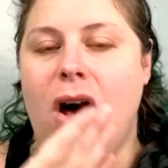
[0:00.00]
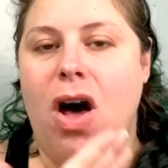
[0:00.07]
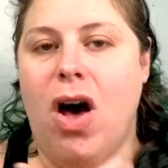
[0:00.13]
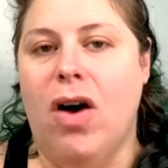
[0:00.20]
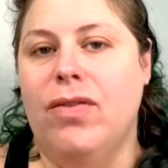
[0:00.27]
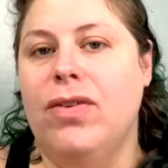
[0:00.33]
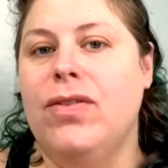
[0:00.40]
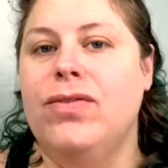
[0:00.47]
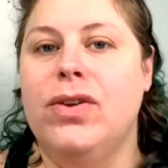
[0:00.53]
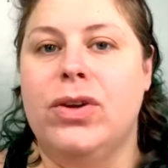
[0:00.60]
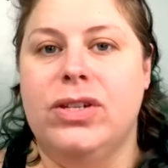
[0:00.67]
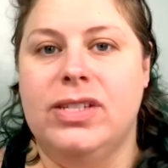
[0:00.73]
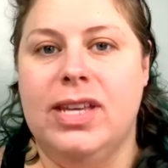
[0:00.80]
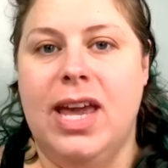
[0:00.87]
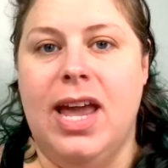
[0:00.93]
off of
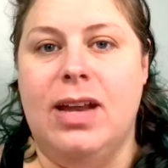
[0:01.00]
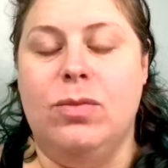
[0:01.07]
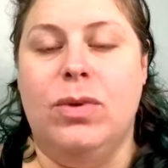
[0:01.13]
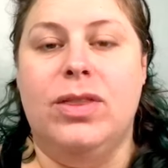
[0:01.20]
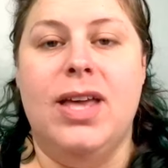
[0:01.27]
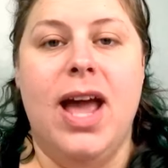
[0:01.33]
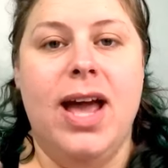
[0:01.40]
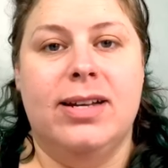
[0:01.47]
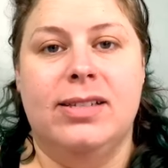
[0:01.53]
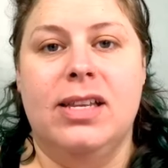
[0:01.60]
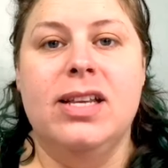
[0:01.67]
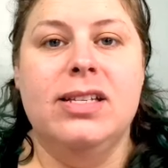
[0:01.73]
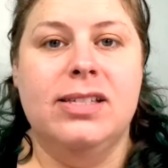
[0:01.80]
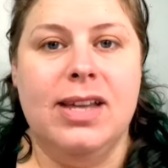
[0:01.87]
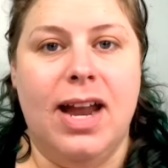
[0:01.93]
your skin with the
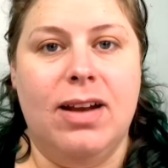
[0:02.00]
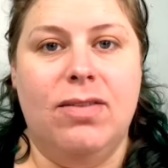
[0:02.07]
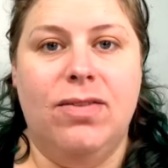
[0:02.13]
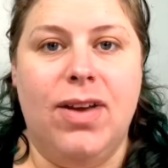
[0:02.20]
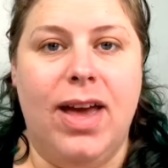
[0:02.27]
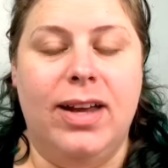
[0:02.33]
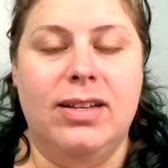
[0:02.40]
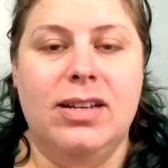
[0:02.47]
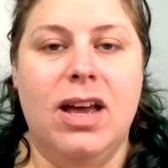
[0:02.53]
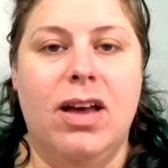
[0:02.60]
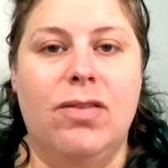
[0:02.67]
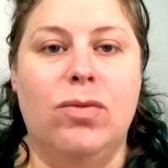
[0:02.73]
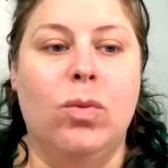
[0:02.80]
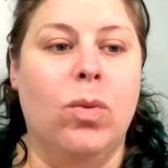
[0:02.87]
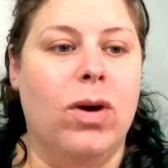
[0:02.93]
excellent side effect
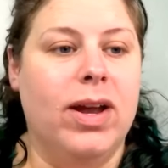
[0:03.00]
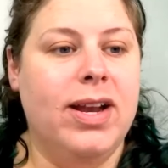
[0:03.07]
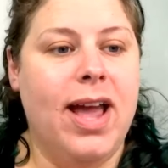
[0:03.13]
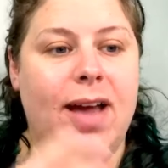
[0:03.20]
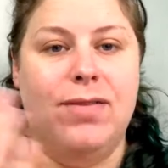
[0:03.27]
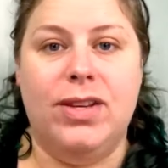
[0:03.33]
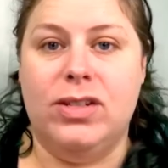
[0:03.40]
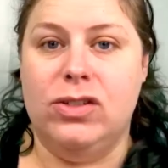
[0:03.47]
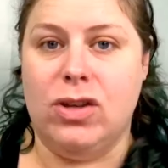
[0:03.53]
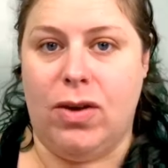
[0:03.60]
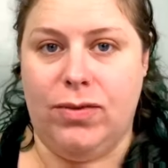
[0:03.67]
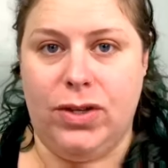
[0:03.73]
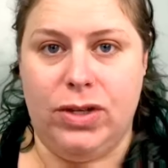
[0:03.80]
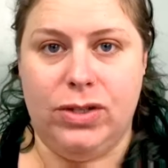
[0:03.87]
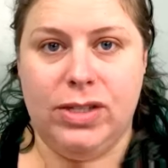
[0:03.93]
of 1, having
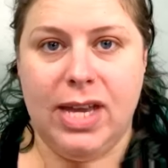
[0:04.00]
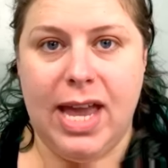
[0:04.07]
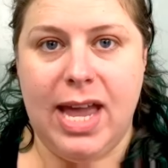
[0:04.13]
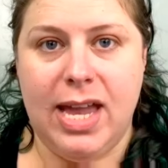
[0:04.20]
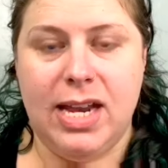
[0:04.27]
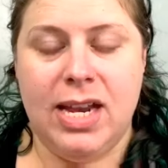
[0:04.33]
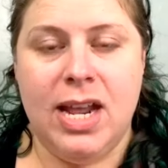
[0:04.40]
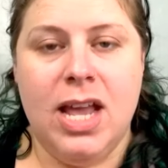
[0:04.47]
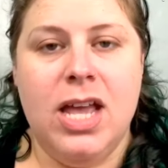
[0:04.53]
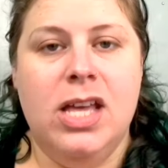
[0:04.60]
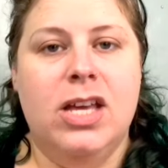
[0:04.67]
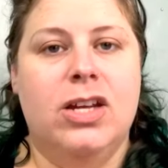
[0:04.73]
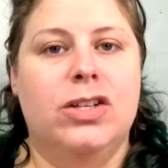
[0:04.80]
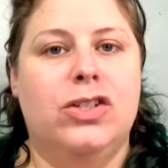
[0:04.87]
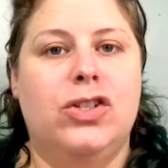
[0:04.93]
softer skin,
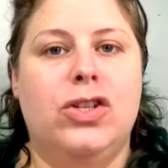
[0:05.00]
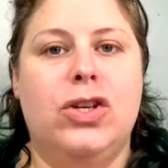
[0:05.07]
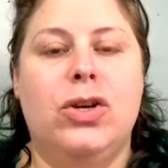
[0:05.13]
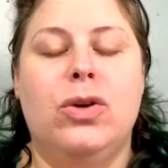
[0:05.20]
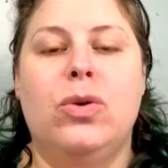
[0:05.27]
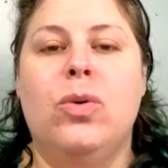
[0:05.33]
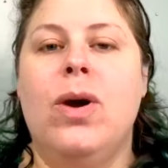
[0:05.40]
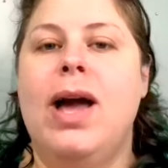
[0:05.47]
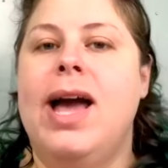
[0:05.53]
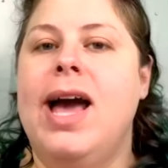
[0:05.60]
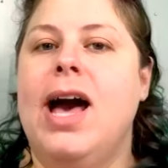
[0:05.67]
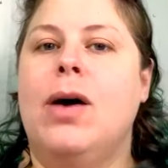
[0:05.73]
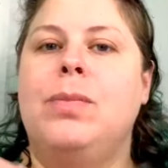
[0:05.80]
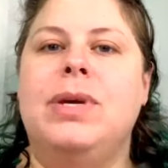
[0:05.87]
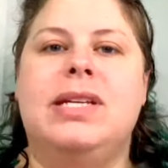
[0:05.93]
2,
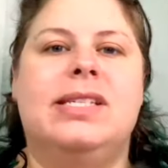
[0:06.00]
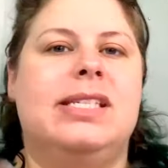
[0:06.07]
helping